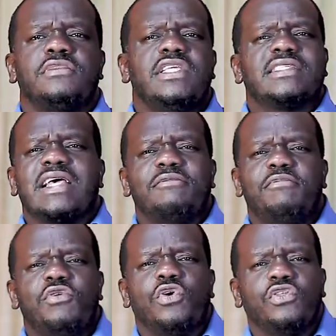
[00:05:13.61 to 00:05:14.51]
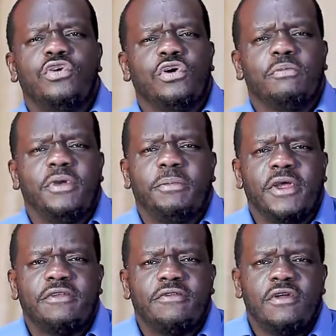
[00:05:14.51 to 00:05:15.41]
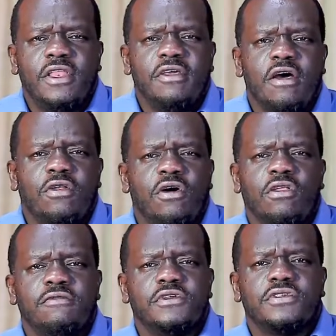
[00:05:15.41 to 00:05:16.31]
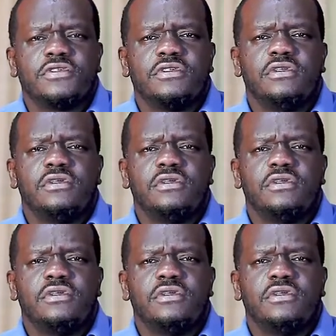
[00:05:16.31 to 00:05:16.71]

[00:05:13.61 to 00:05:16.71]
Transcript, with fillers: This can't be what God prepared for all, all, all of us.